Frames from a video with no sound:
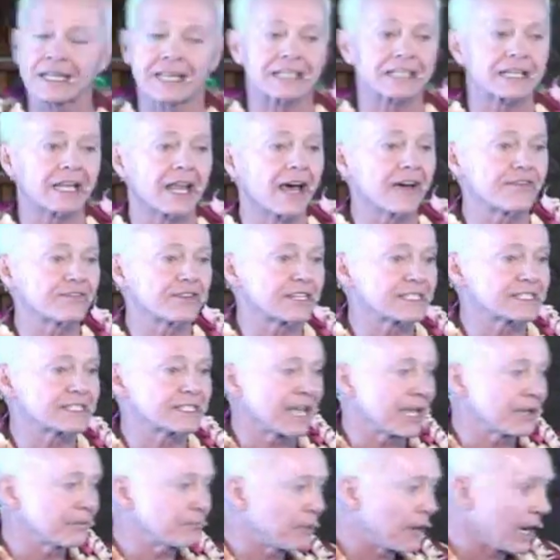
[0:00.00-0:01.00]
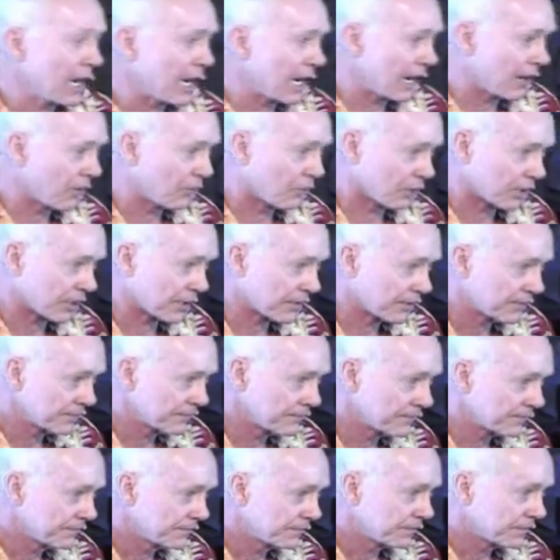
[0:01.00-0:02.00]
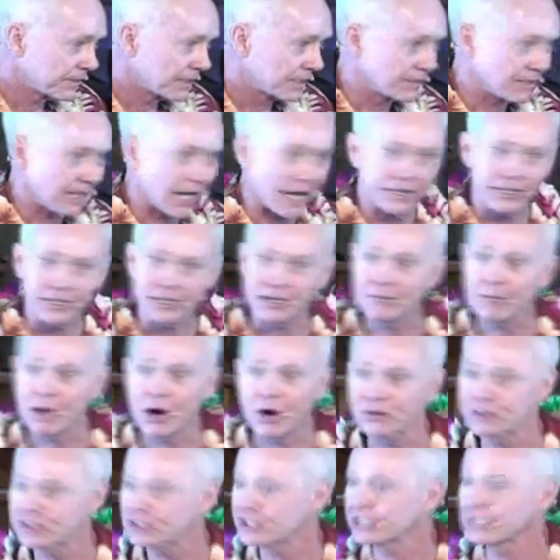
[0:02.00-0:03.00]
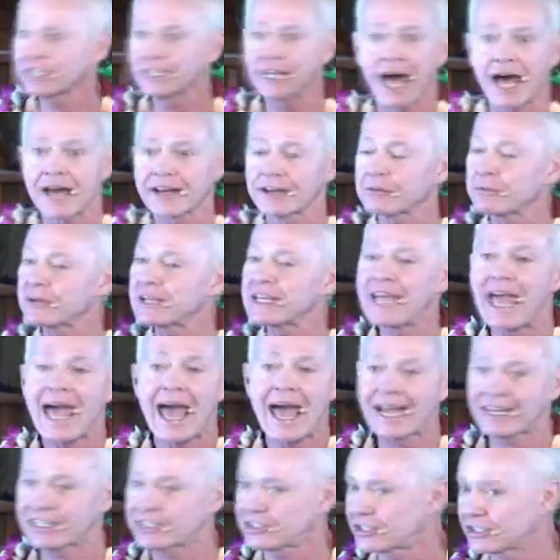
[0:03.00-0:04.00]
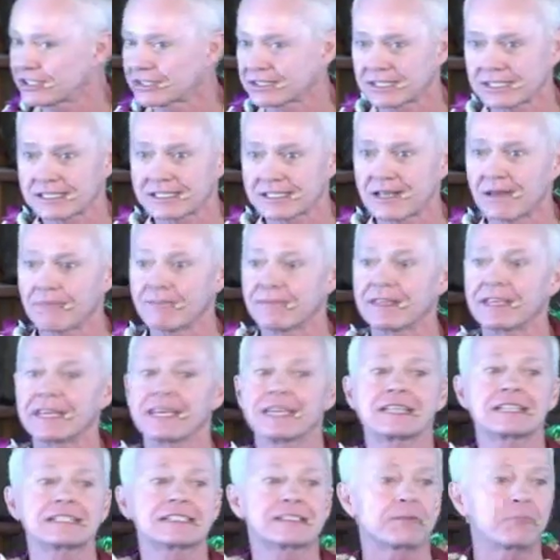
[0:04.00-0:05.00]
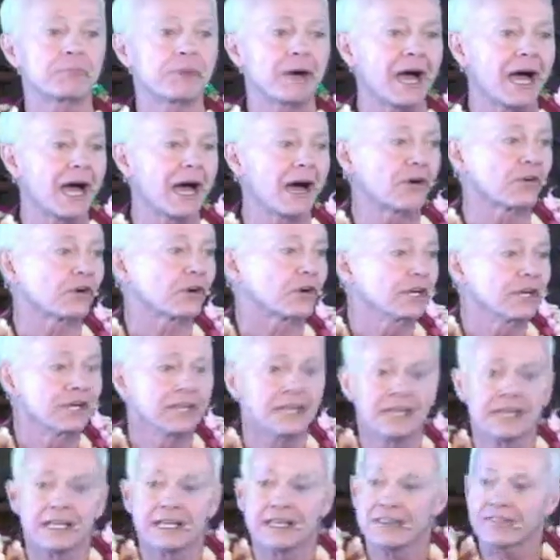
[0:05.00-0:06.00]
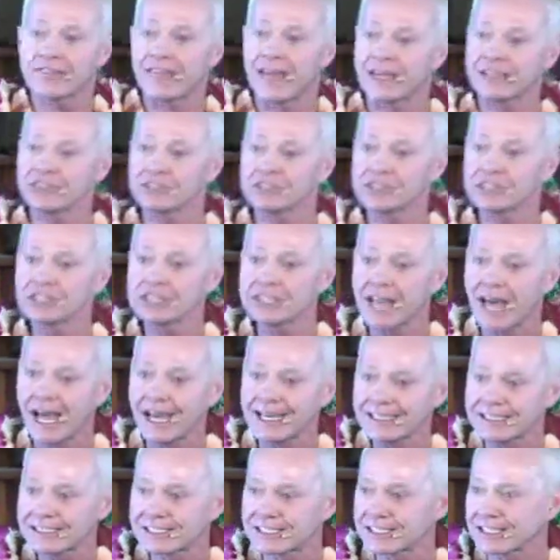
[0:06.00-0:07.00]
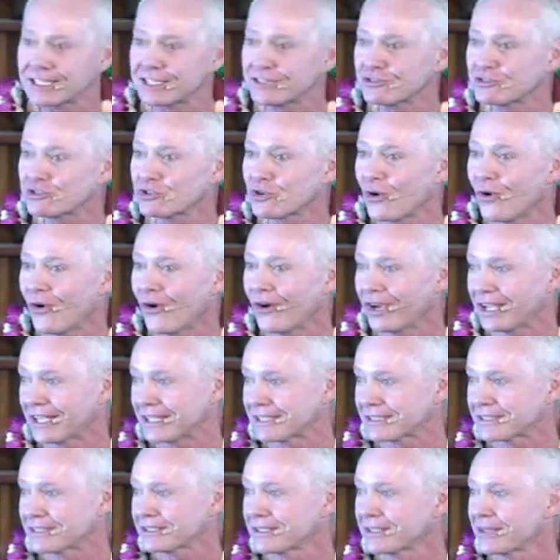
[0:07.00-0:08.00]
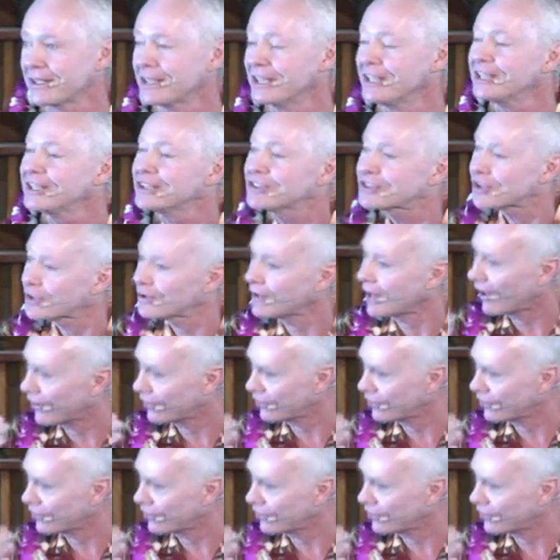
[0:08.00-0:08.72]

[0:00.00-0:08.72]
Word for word: that love is a power, not an emotion, not a reaction to something. It is a power that unites and joins. So now